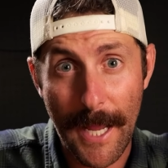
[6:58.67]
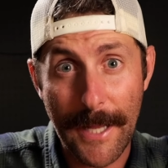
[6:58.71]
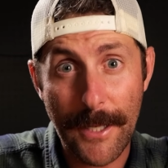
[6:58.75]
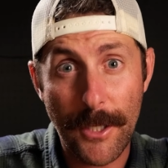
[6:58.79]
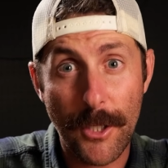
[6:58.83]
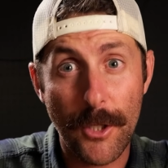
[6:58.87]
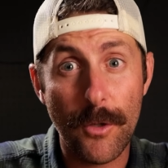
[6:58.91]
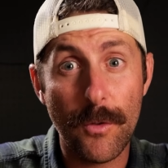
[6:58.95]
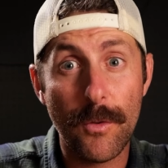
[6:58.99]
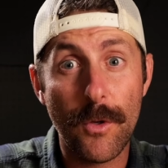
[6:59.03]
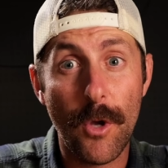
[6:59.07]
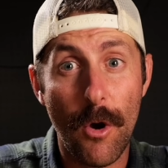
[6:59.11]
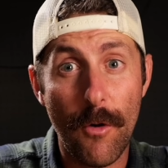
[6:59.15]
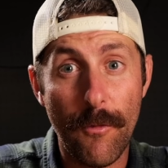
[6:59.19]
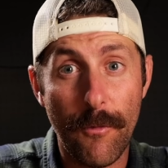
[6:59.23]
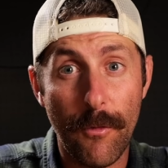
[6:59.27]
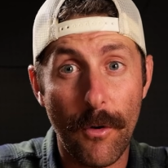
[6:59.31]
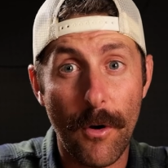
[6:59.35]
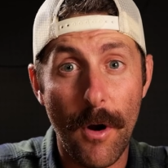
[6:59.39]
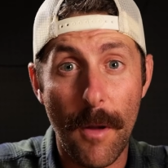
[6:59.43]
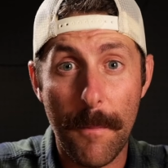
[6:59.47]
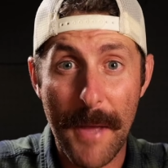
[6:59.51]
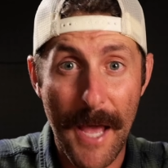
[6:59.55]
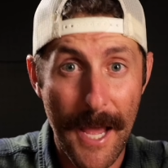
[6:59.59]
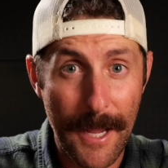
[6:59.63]
and you go
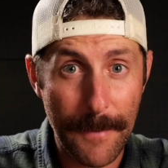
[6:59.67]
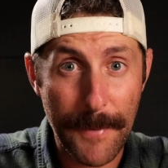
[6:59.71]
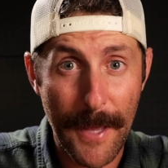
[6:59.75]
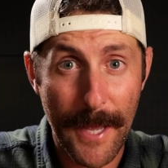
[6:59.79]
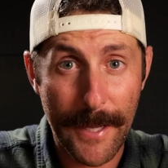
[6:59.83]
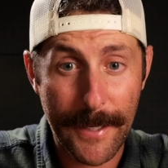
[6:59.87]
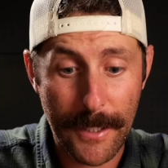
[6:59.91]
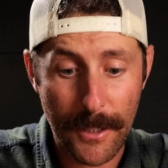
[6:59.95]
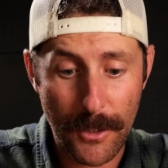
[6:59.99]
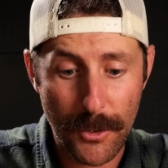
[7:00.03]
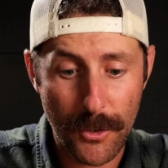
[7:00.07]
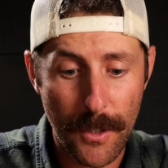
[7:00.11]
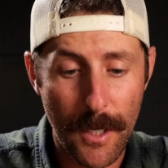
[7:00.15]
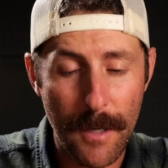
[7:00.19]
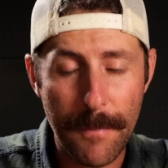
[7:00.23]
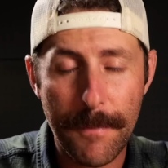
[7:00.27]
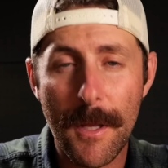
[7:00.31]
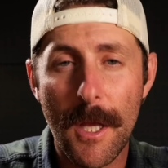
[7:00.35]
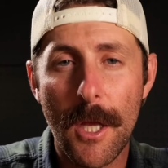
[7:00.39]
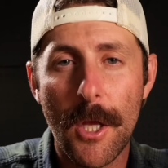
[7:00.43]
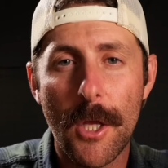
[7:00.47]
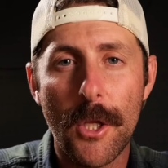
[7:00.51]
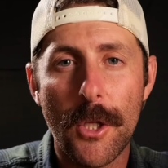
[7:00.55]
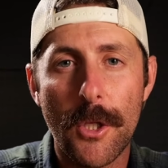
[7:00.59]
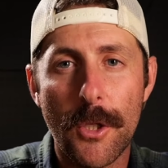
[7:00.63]
for a backpacking trip,
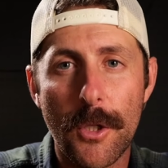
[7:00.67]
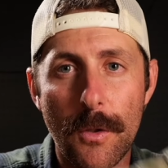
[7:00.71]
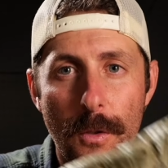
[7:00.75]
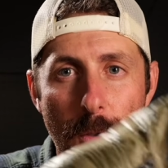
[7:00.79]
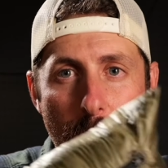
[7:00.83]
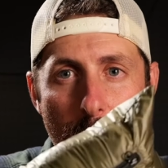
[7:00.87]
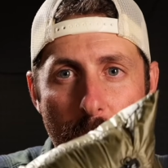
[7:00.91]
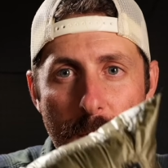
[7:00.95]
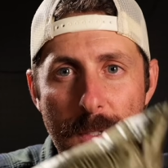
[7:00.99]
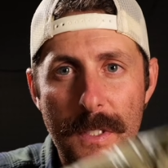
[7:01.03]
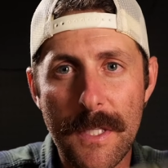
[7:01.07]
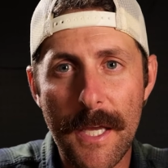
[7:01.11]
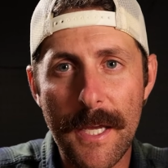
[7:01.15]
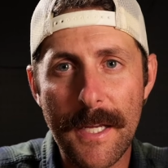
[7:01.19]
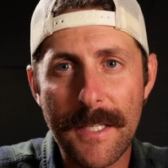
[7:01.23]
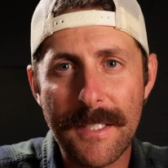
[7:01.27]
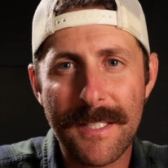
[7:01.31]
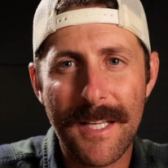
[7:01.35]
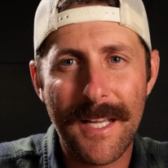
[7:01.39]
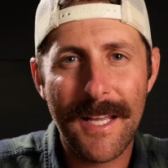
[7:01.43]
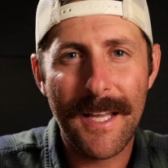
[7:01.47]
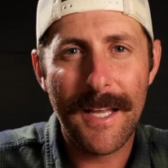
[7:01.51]
you use this,